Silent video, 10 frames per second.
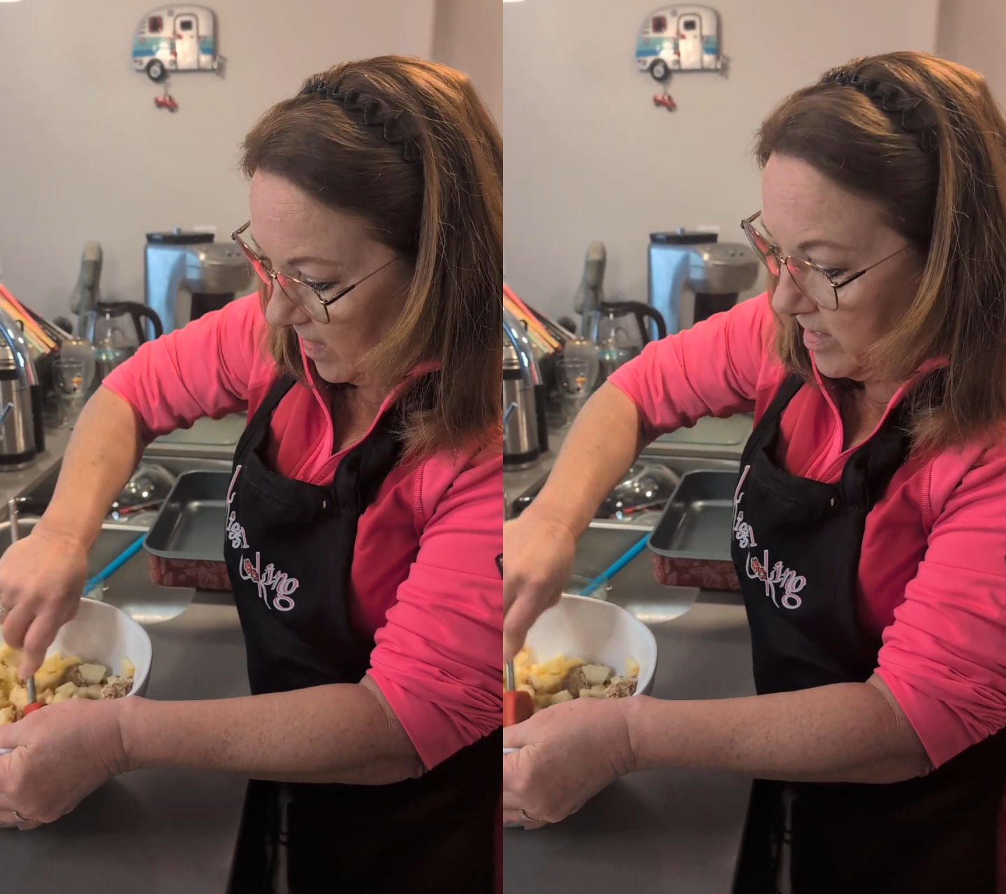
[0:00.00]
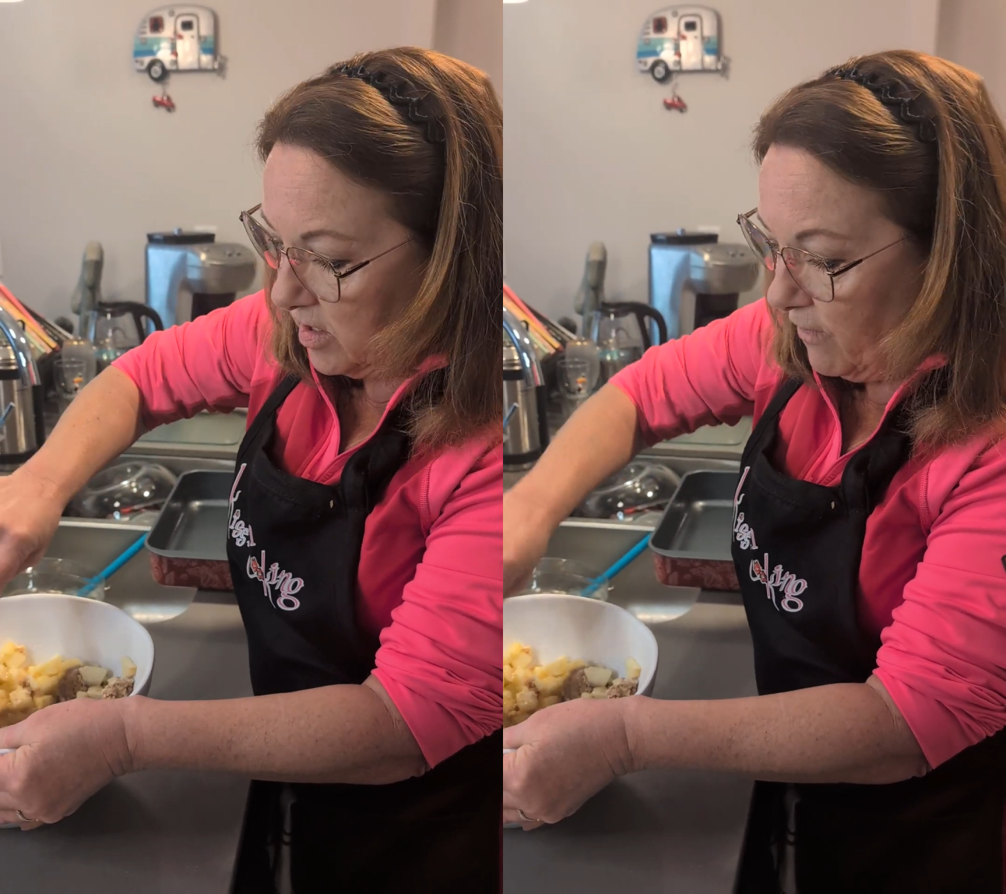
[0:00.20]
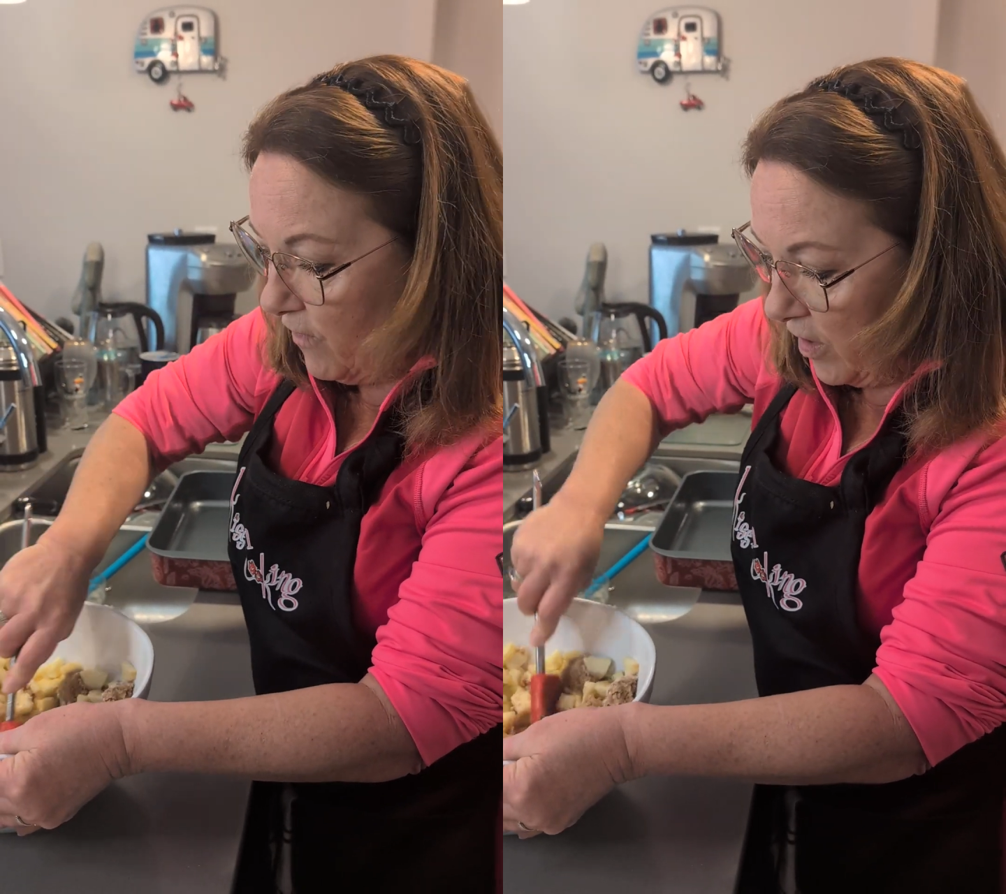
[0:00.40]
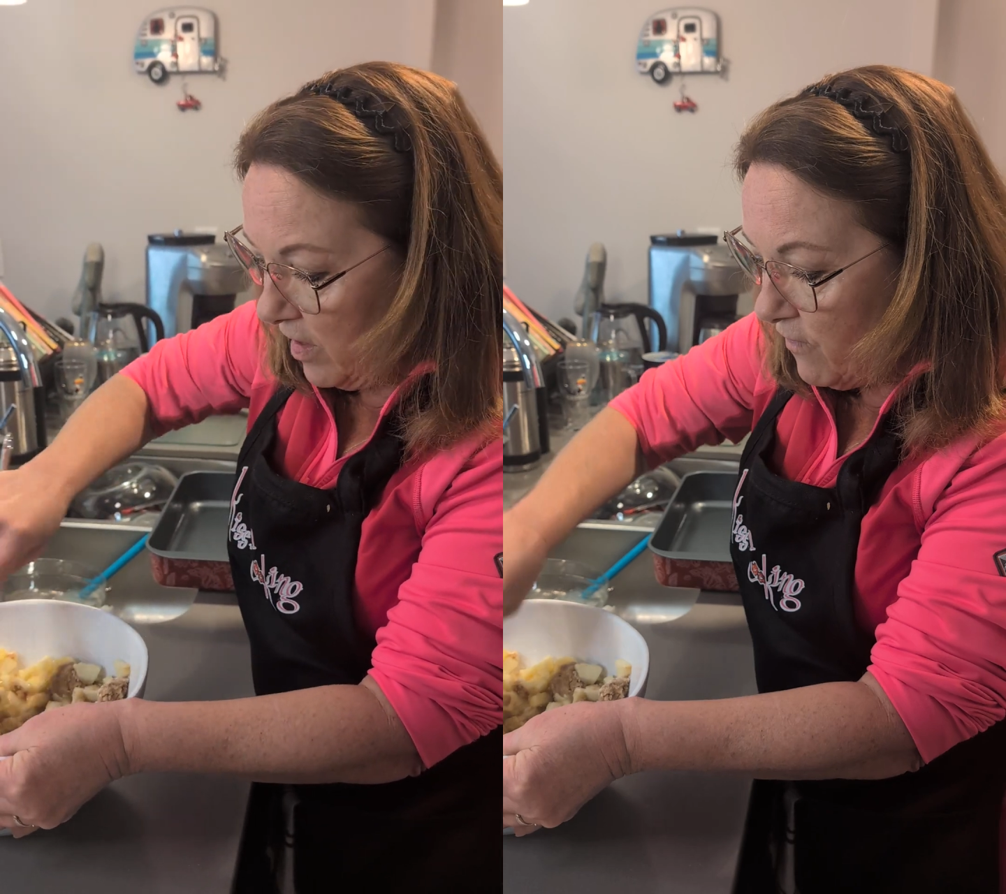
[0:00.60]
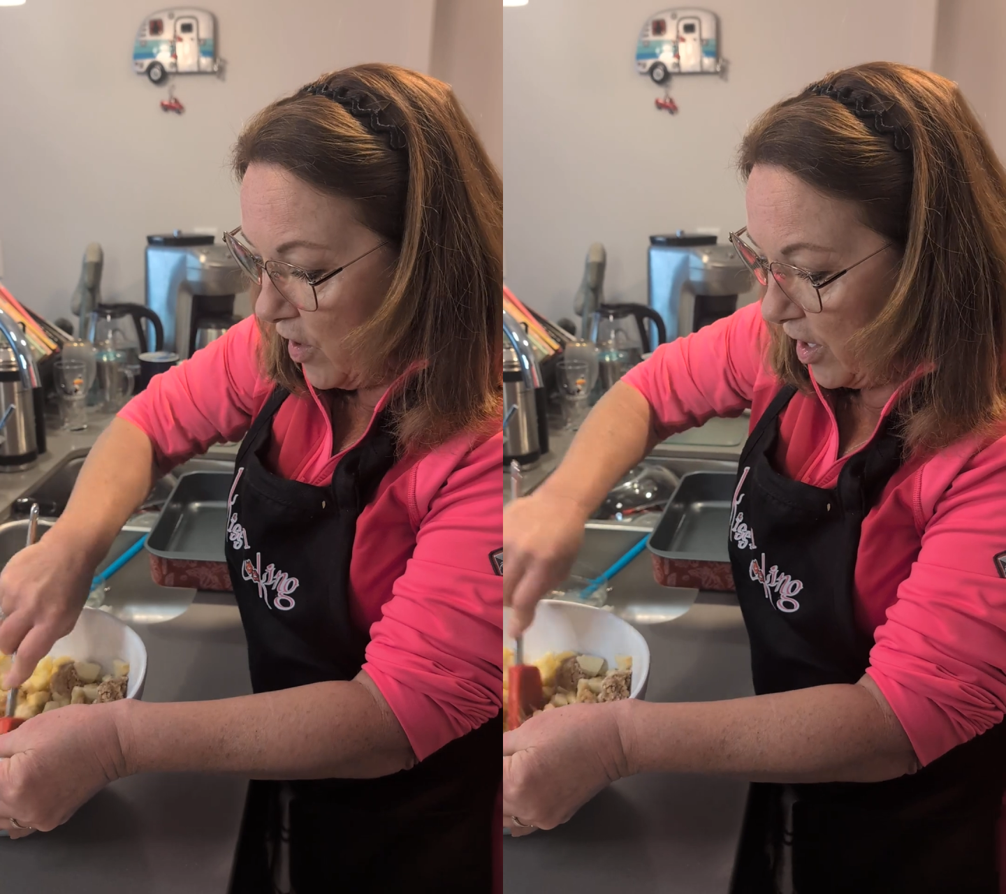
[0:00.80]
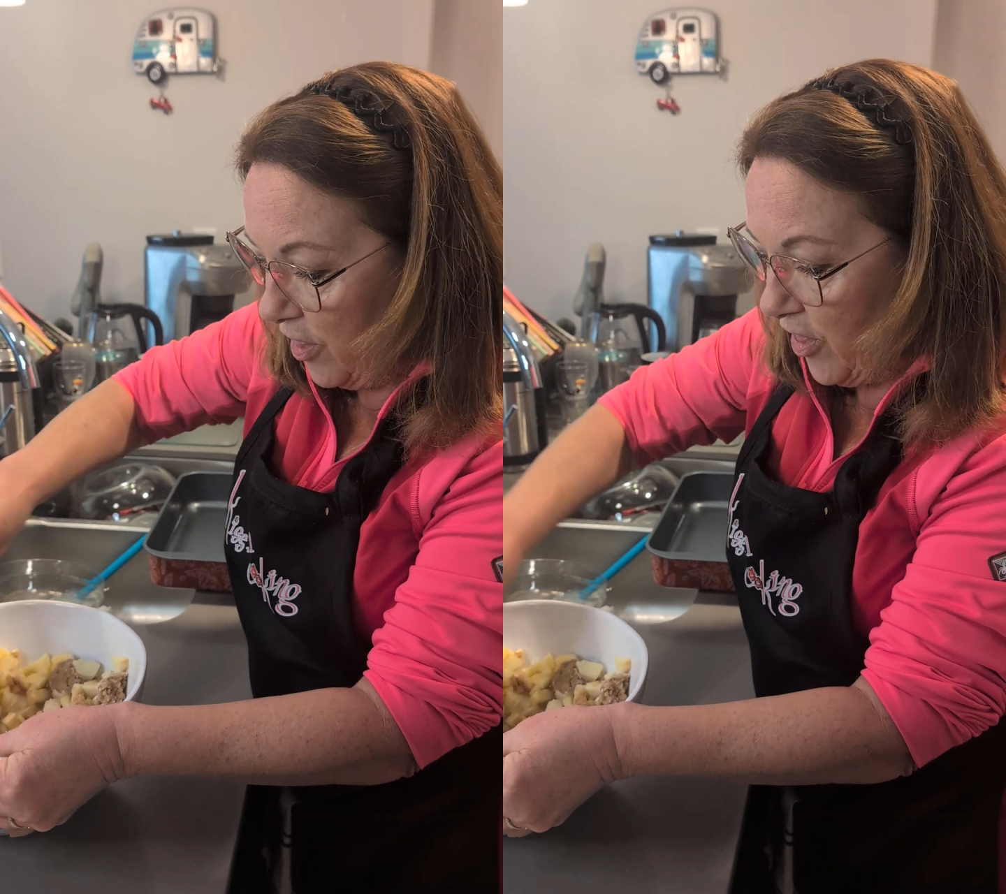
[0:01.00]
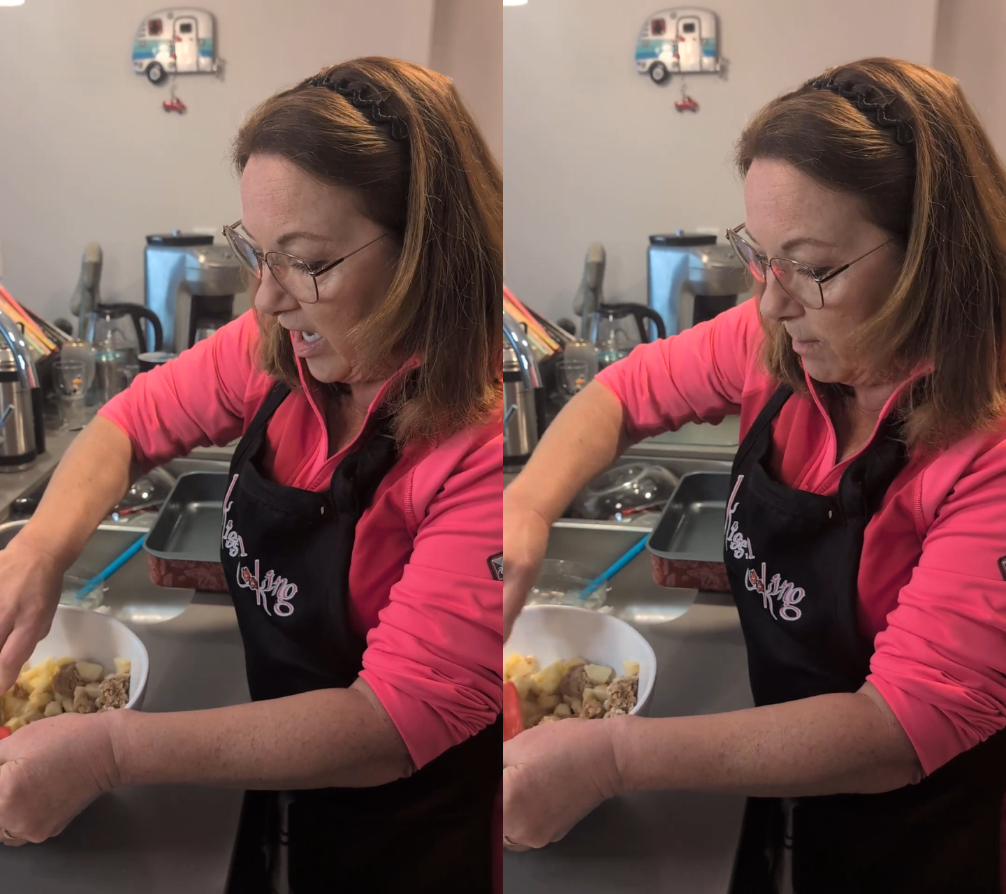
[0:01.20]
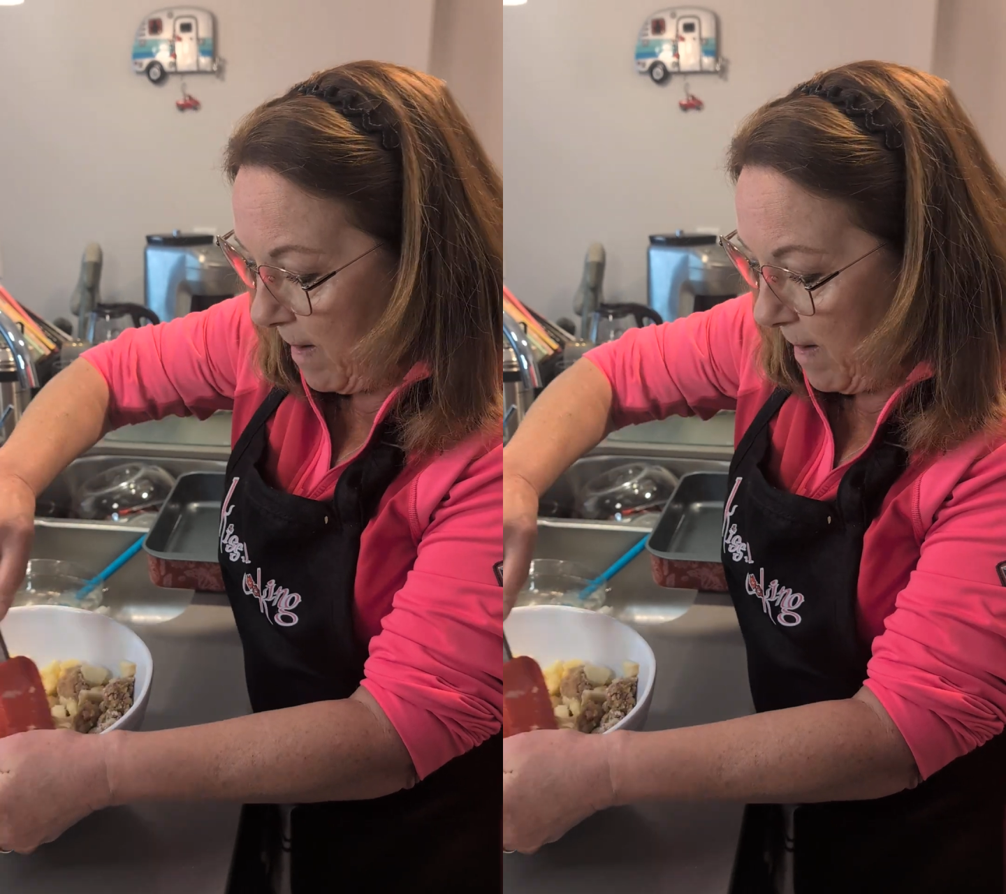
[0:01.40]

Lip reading: It's a very, very thick